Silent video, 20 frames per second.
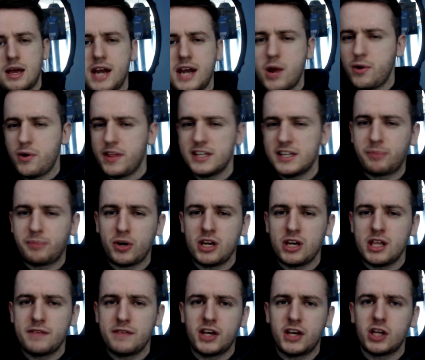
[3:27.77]
Now, at this point in
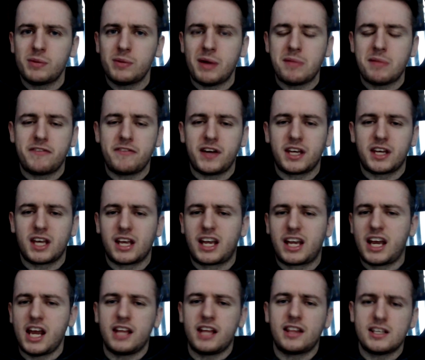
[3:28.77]
the video, you might be thinking,
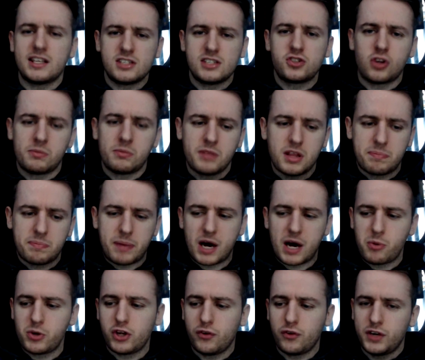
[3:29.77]
Craig, this is normally the part
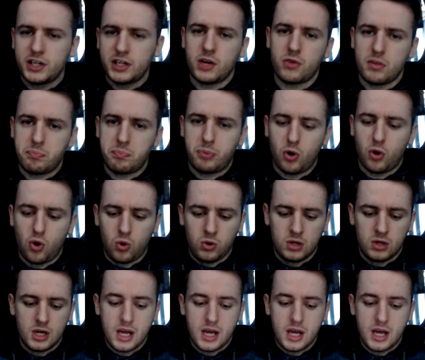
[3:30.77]
where you read out the poll.